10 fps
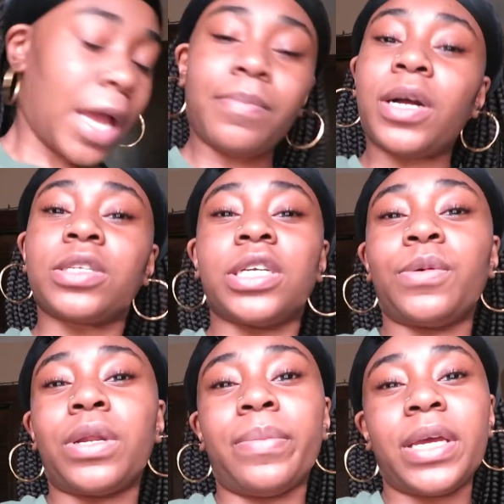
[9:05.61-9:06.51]
I'm not gonna tell
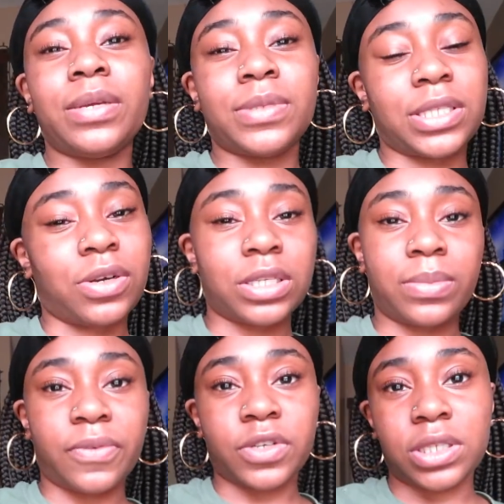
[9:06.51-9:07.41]
you what I made, just not to
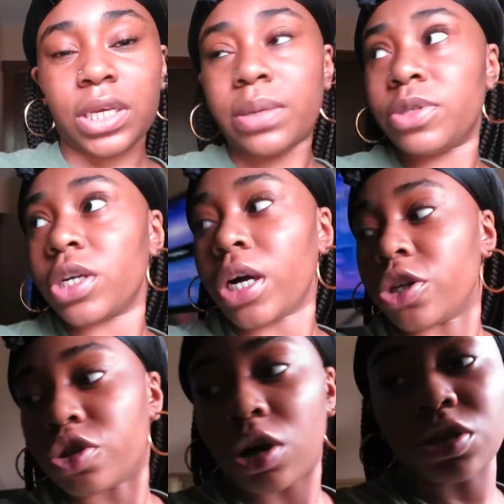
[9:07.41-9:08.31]
my first exam. Let me show you how
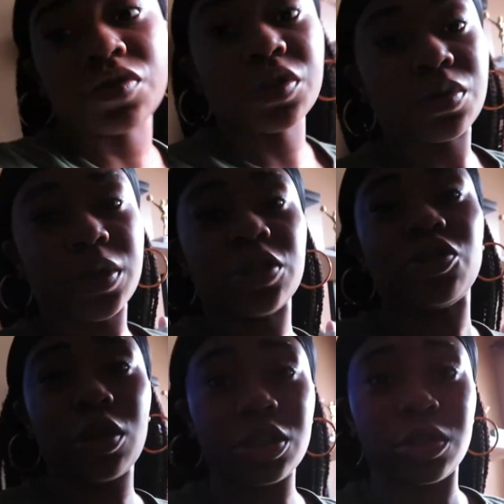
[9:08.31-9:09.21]
to charge it real quick. The
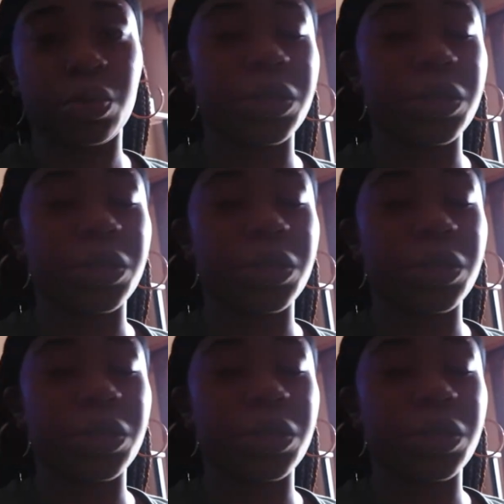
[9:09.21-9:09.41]
charge is